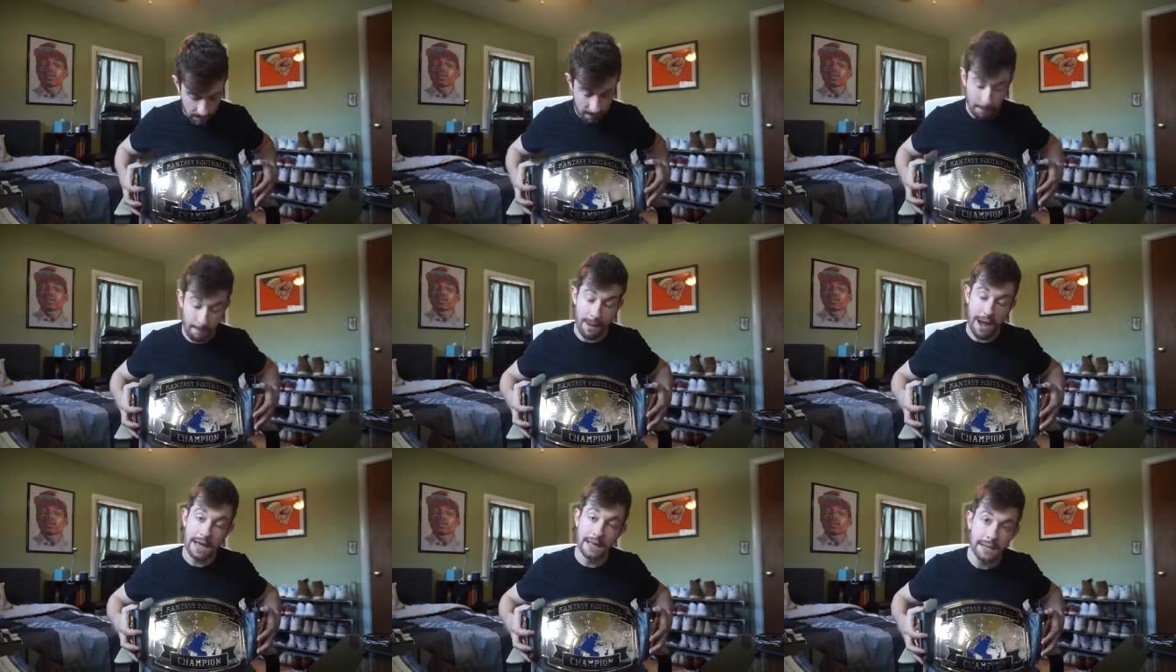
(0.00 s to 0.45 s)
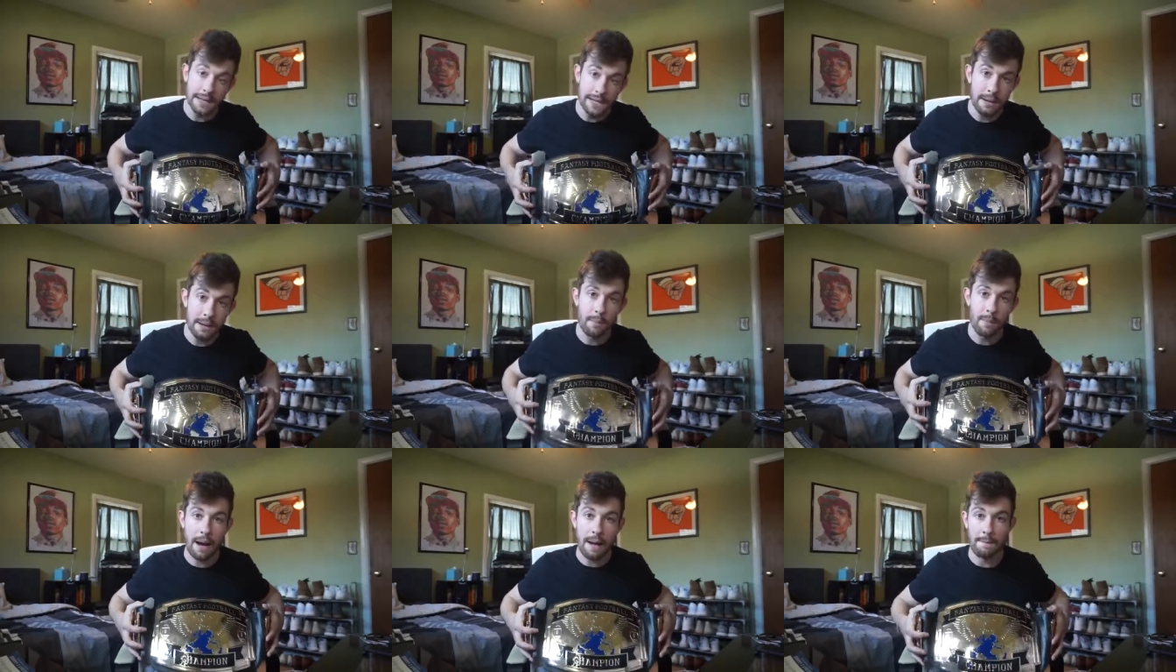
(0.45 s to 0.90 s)
My
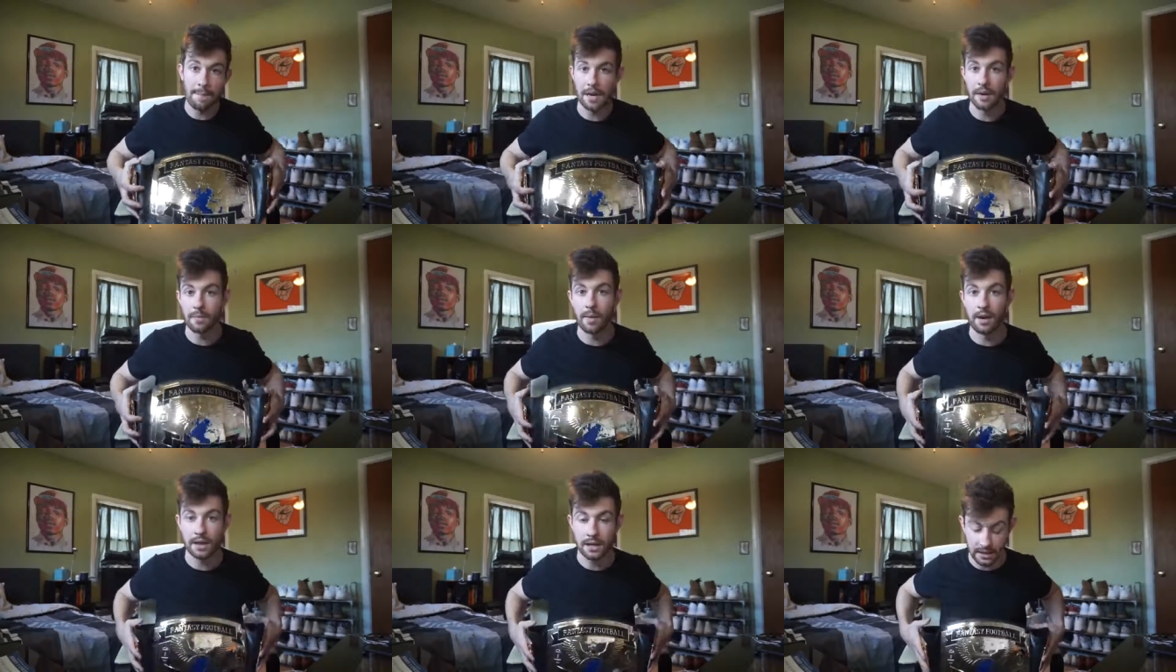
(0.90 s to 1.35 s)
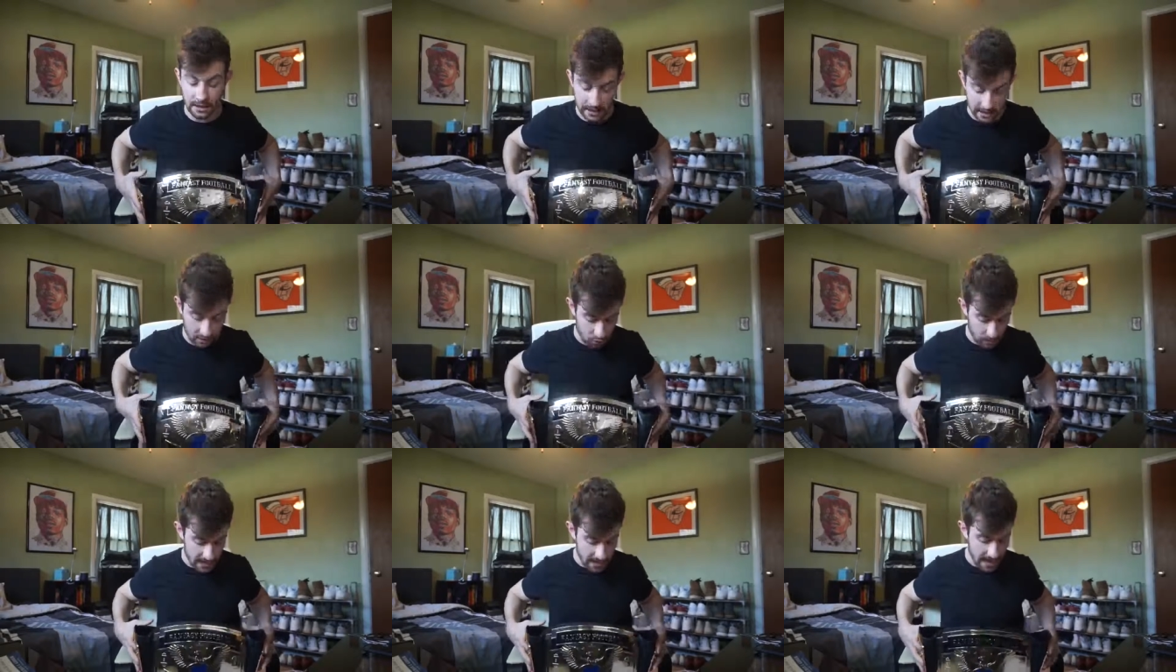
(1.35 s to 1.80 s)
league, my big money
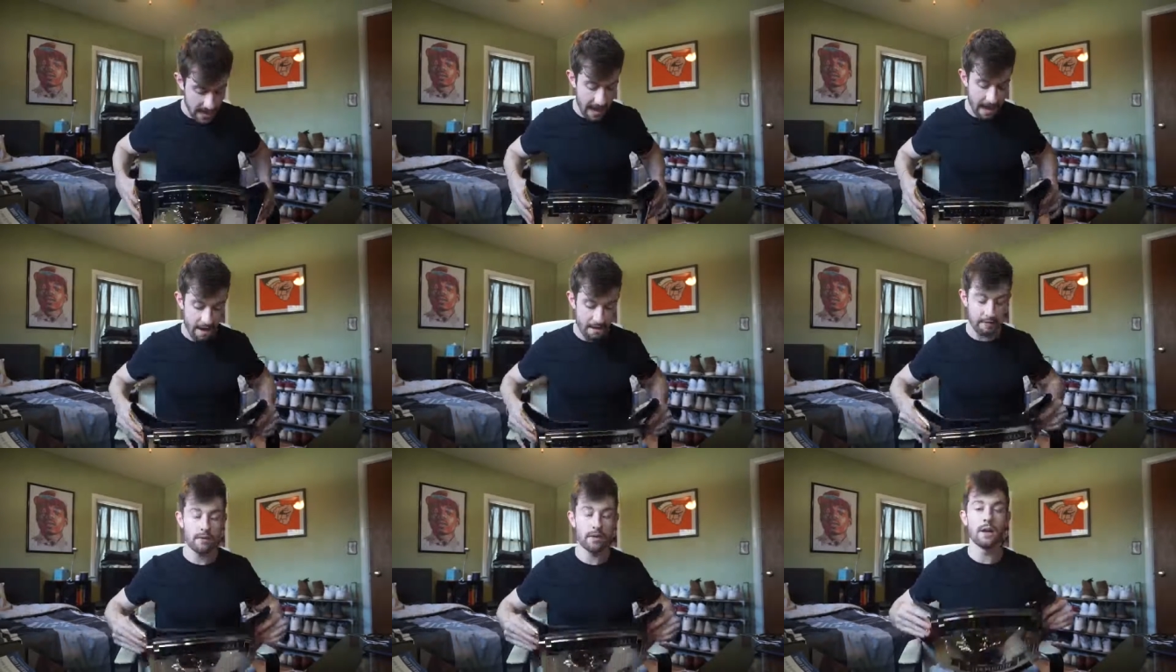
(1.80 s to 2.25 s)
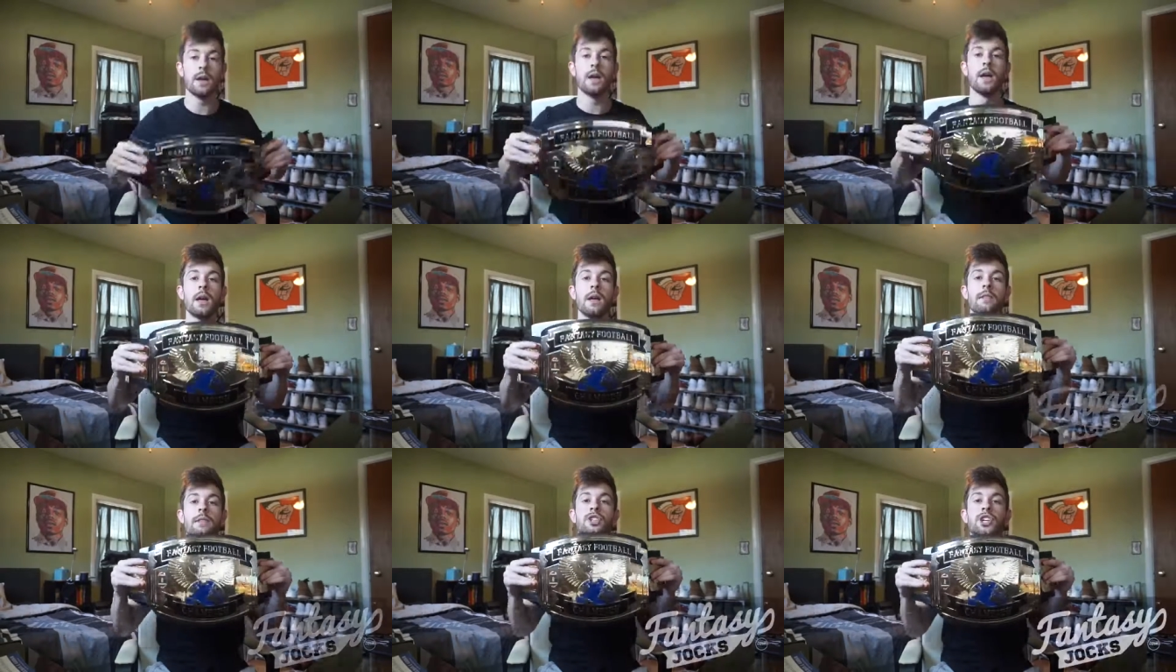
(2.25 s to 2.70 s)
league, we have
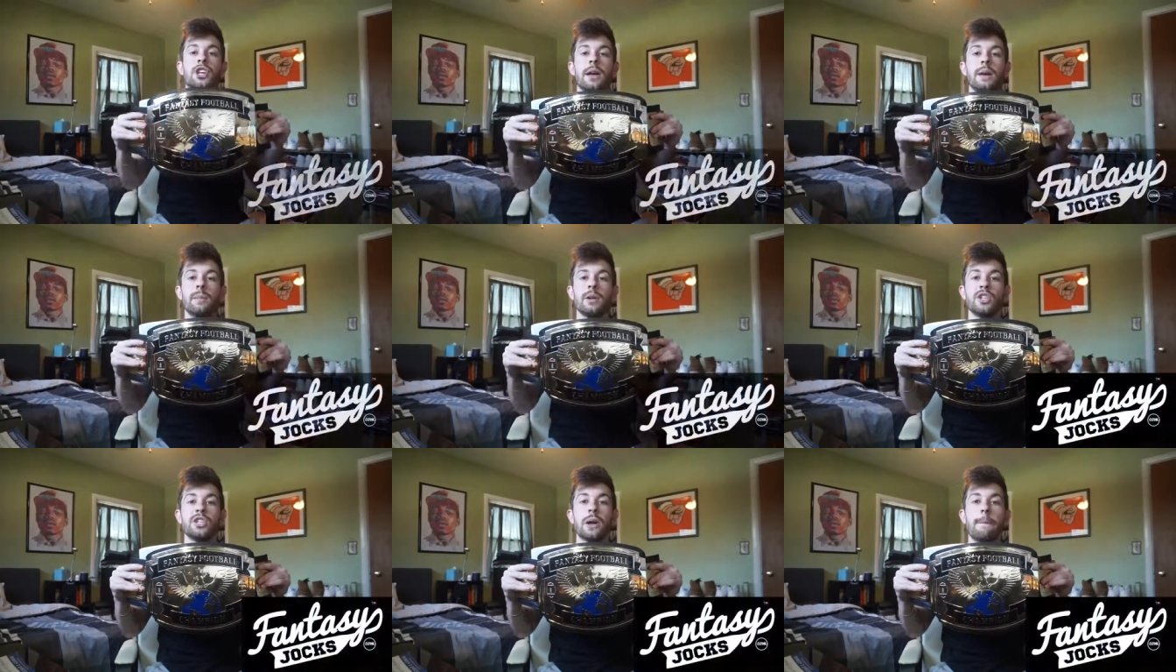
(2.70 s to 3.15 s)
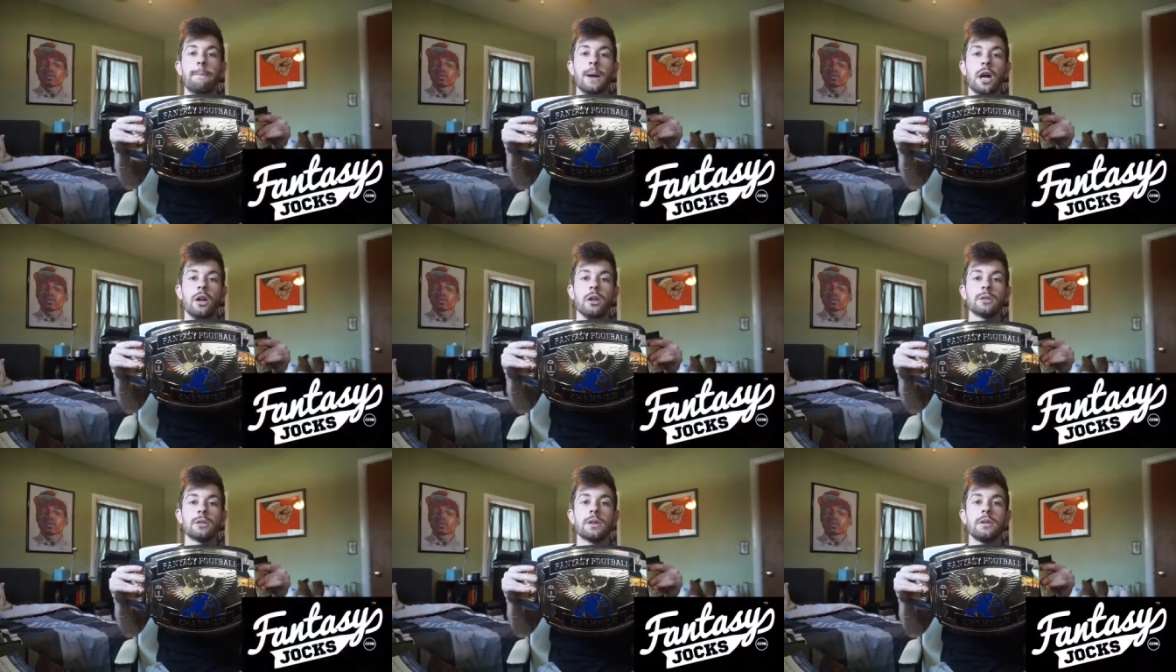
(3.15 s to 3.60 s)
the championship
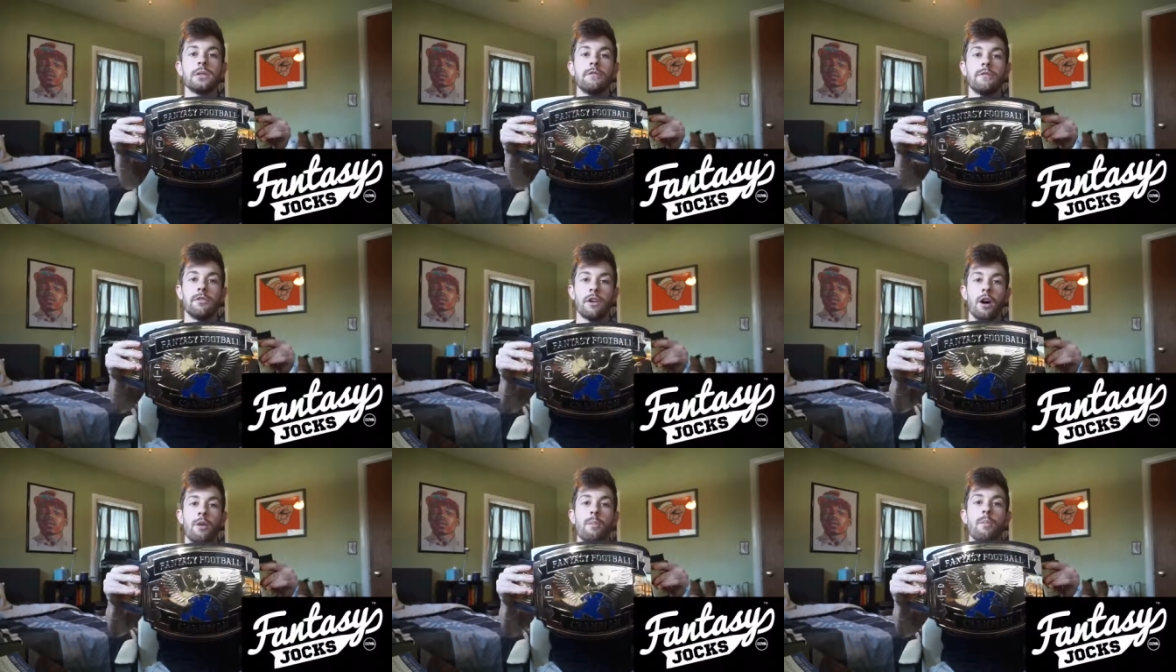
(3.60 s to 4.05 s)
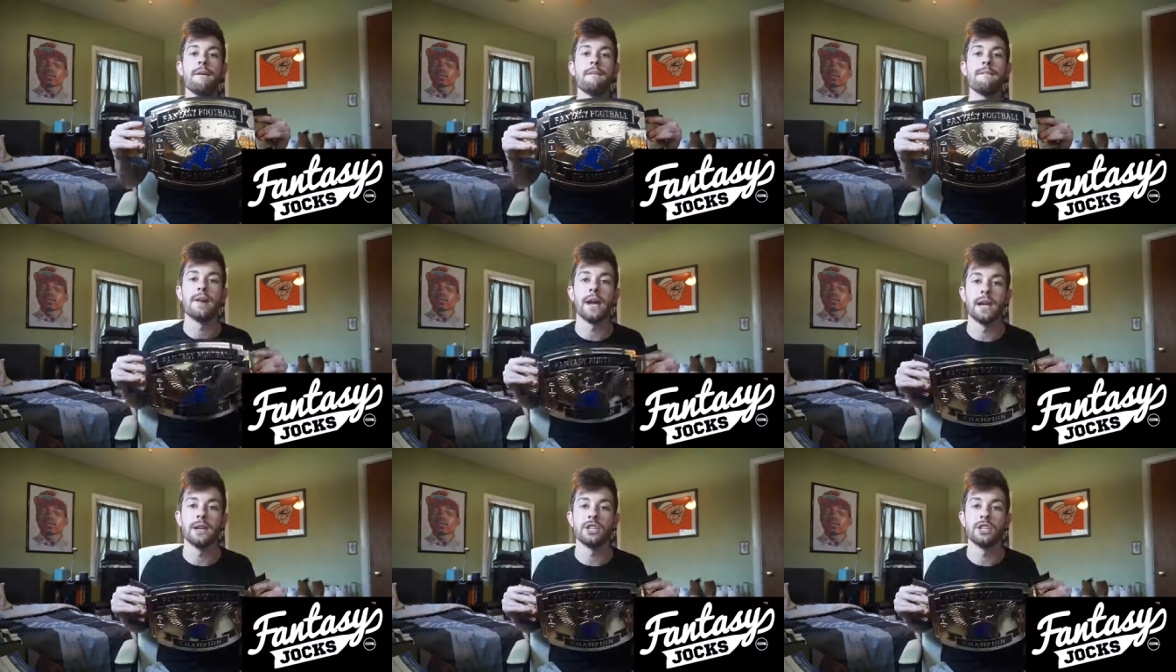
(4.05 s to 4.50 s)
belt from
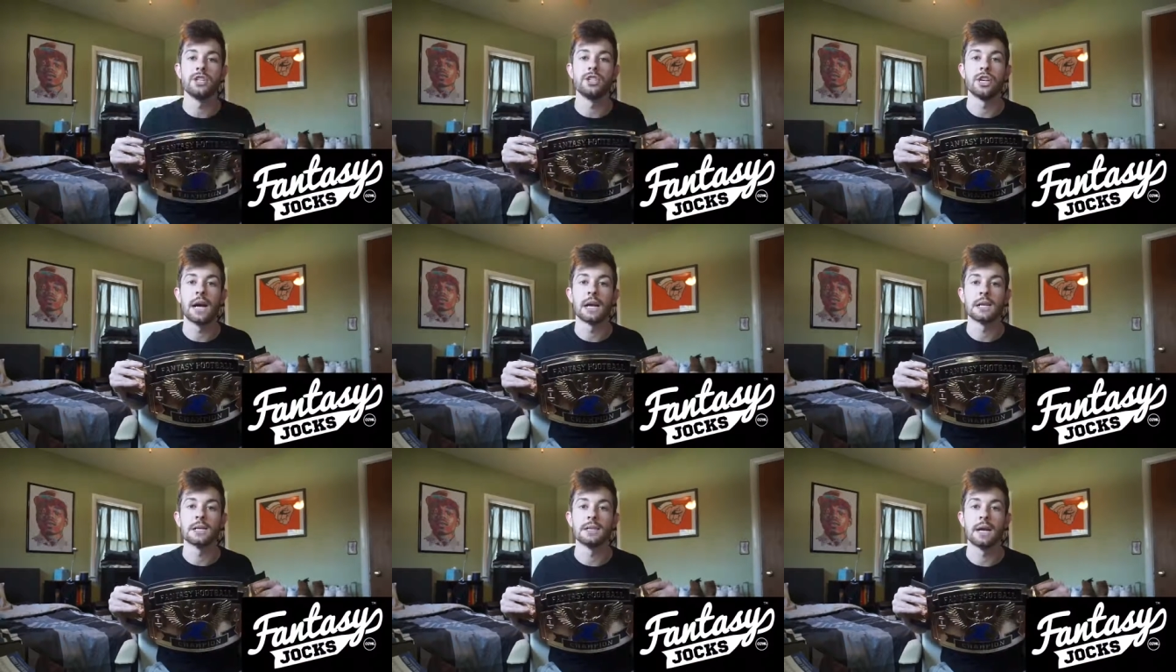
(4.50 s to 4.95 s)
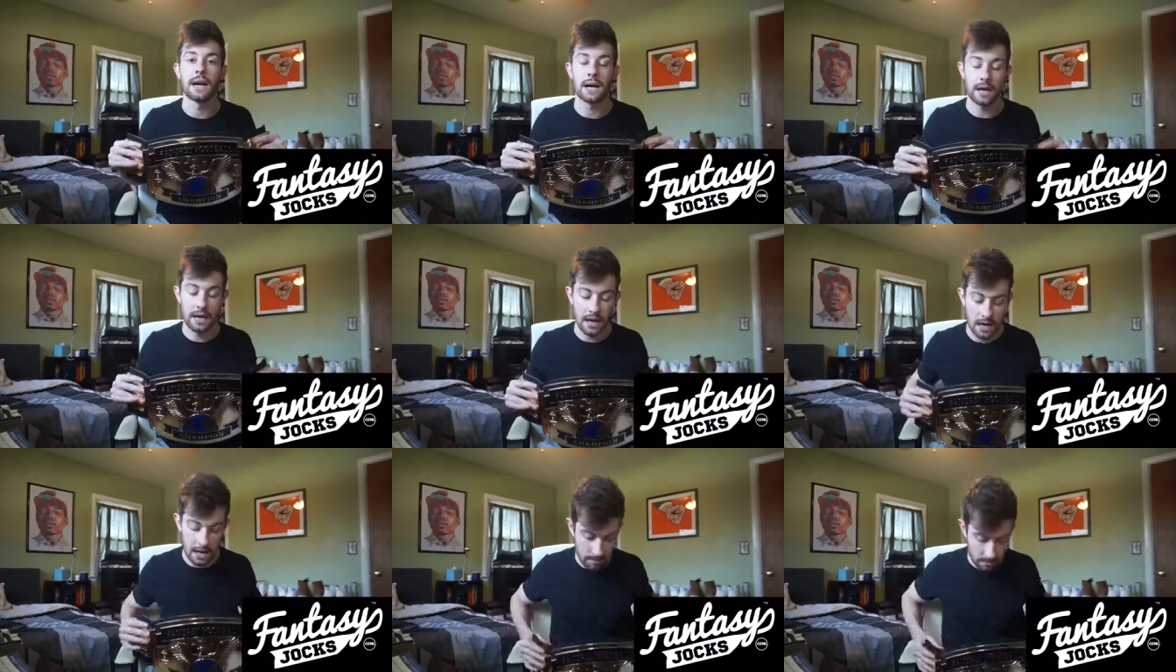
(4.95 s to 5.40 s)

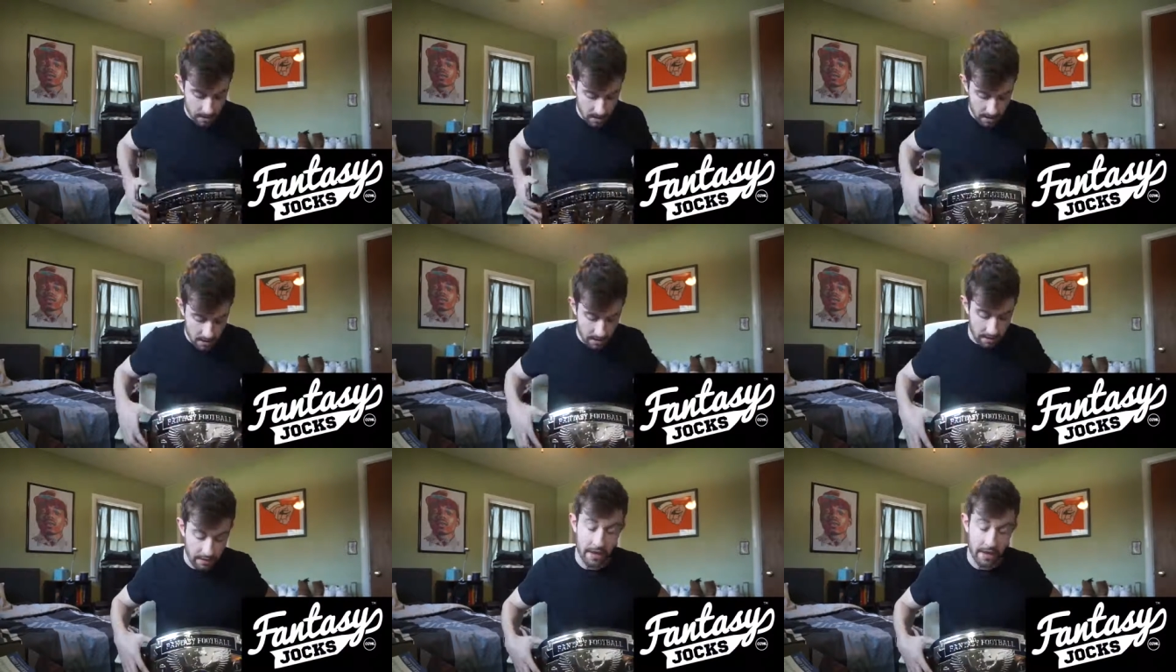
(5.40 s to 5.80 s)
fantasyjocks.com.